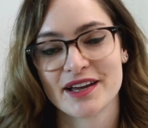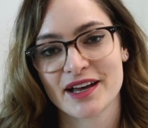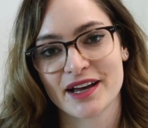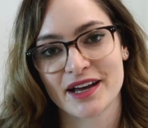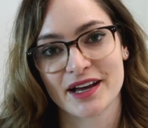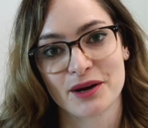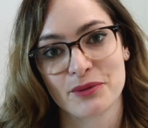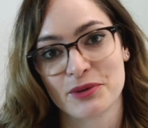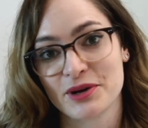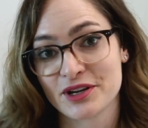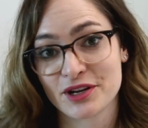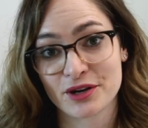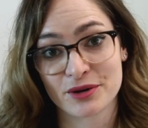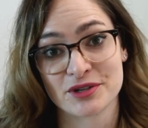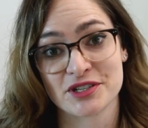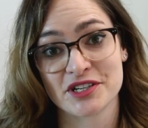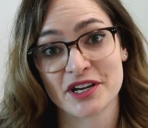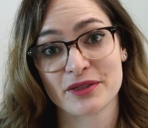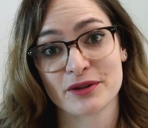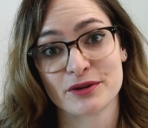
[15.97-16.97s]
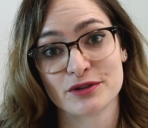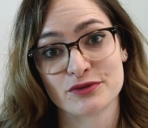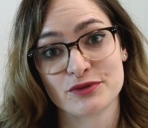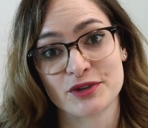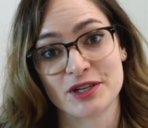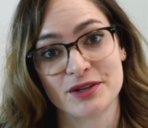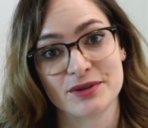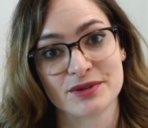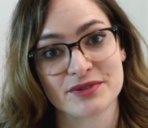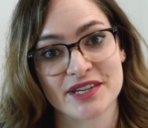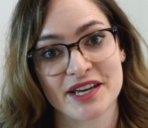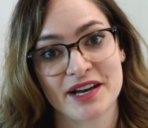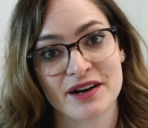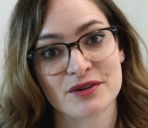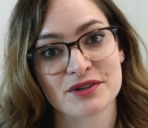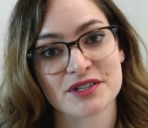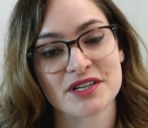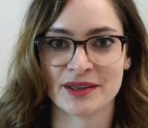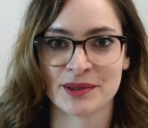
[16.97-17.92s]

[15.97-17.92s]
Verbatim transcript: Uh, we can go and check those videos out.